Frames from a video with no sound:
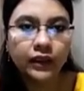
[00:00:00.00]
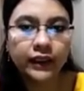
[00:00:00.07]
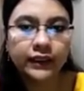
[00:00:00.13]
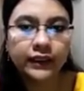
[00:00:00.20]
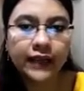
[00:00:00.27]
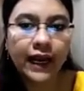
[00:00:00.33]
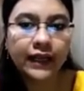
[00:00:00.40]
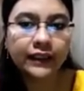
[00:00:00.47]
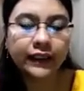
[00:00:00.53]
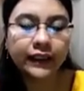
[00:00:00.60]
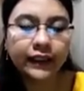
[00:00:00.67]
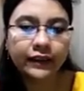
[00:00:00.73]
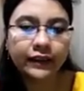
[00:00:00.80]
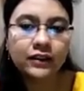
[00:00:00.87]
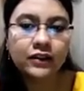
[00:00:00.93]
In that
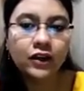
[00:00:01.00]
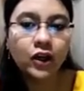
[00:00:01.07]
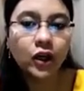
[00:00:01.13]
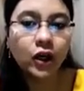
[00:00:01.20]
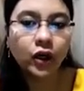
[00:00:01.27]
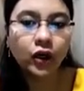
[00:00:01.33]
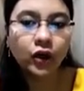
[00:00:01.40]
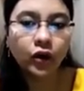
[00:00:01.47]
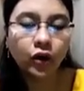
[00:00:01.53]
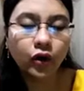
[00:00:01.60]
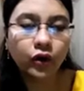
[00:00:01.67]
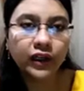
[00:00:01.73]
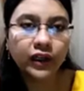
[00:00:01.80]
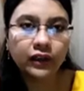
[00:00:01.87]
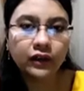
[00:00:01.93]
case,
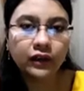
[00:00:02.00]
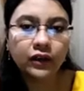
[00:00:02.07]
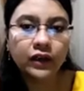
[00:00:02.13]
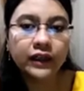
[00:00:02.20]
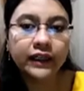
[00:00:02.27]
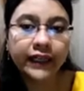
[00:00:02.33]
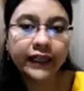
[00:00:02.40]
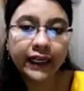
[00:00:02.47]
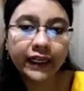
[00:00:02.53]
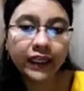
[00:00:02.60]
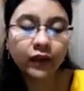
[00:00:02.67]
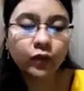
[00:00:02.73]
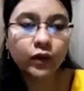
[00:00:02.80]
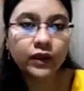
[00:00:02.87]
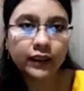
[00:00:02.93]
chlorine
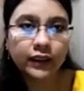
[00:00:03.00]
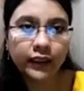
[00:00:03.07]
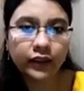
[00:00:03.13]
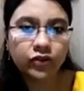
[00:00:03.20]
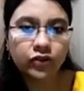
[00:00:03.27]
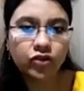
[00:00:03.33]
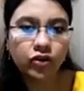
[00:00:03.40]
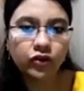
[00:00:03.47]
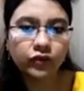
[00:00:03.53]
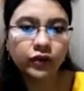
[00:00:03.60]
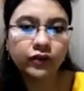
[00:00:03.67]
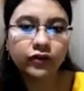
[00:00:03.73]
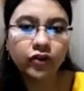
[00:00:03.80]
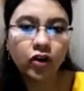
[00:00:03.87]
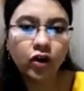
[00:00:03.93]
gaining 1 electron
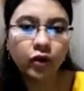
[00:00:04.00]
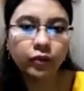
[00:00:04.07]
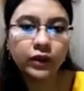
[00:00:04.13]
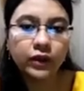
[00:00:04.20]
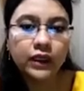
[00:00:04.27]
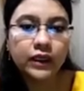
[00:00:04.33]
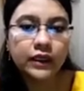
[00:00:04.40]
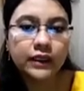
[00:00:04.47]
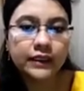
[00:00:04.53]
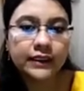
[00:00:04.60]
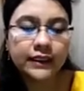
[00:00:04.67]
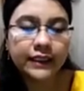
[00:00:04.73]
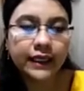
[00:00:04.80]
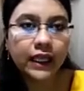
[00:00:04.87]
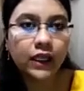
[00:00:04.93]
will form
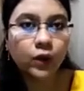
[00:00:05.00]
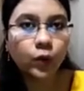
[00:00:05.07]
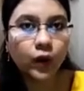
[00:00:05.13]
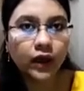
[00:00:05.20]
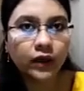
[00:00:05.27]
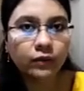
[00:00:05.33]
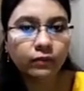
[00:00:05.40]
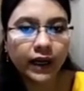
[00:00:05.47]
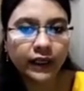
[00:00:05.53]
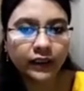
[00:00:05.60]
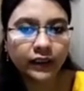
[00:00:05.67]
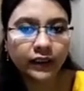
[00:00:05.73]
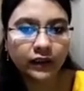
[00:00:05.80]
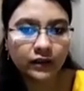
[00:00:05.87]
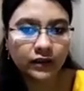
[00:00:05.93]
Cl1
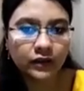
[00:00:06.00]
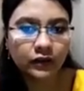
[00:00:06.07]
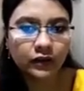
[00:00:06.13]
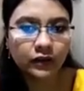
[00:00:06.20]
minus.